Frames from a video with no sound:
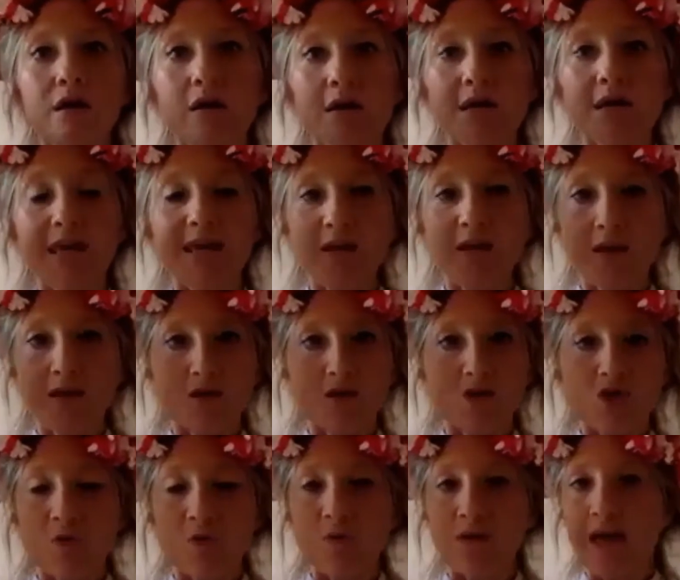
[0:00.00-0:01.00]
Yeah,
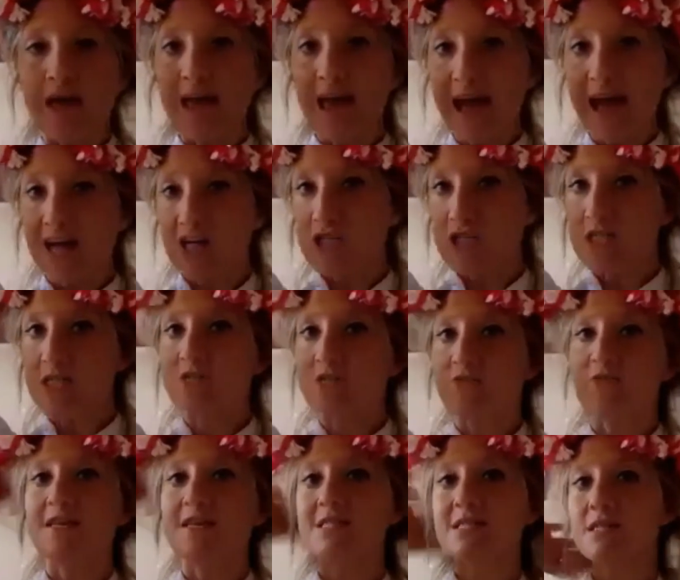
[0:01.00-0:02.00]
it actually just
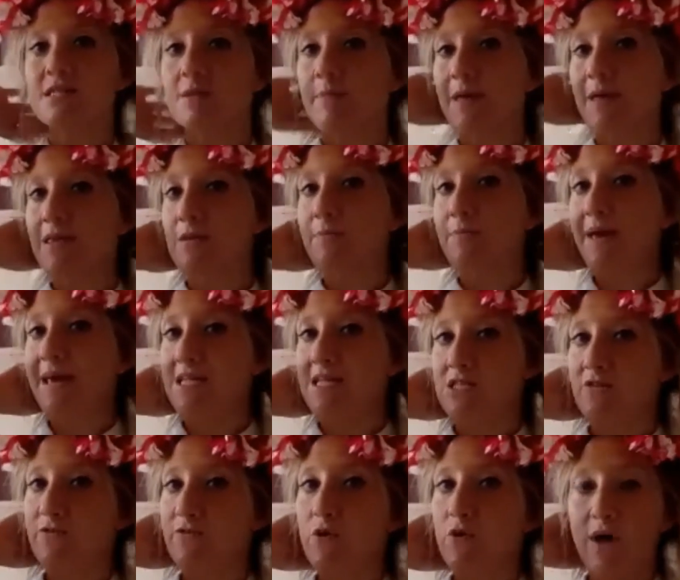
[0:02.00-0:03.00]
fits in the base
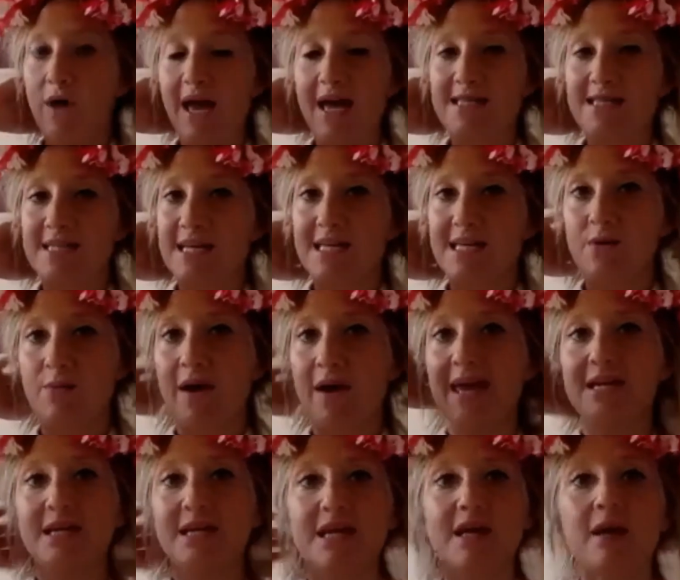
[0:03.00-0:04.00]
of your head anyway. Oh, it's in the
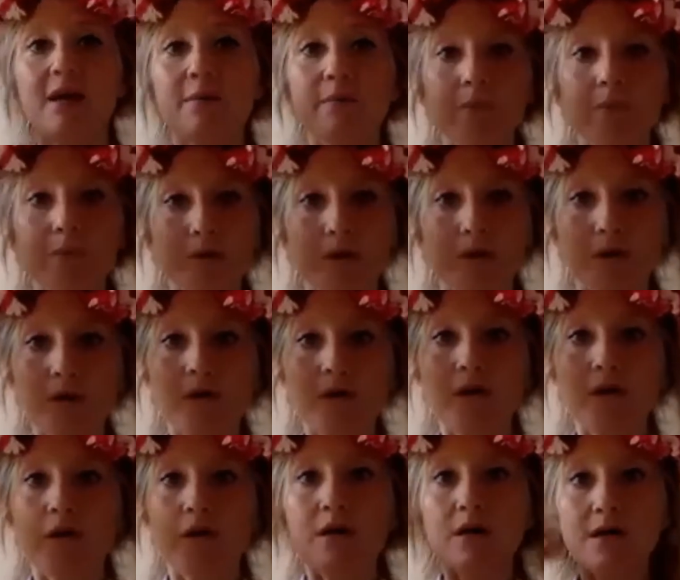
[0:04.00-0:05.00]
base of the head, I
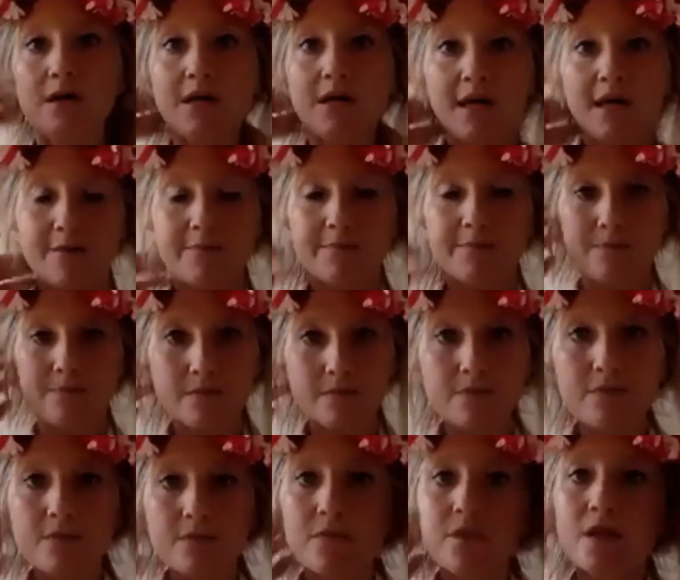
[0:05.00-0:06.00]
see. Yeah.
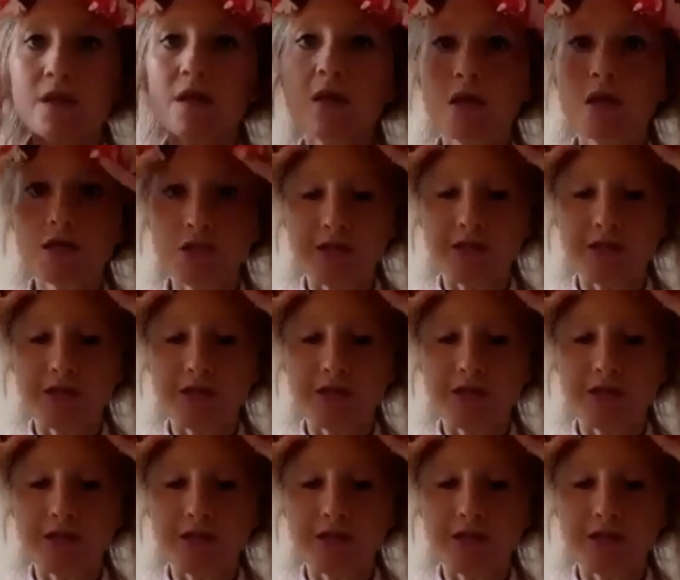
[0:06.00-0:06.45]
Great.